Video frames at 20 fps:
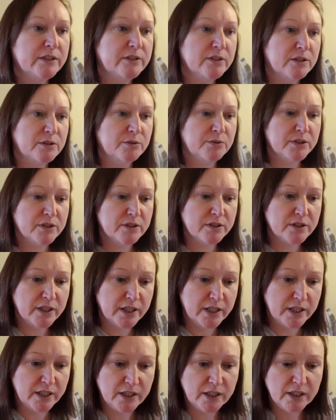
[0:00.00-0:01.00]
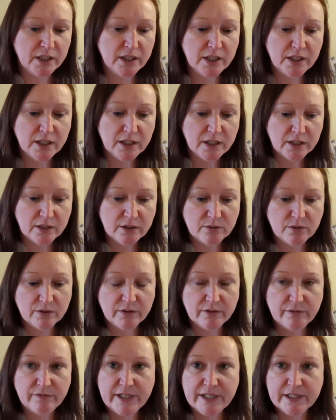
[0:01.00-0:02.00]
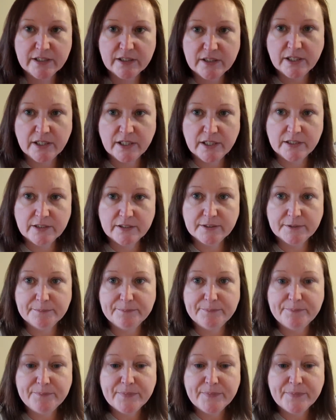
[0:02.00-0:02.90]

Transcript: so we'll see what the vet says.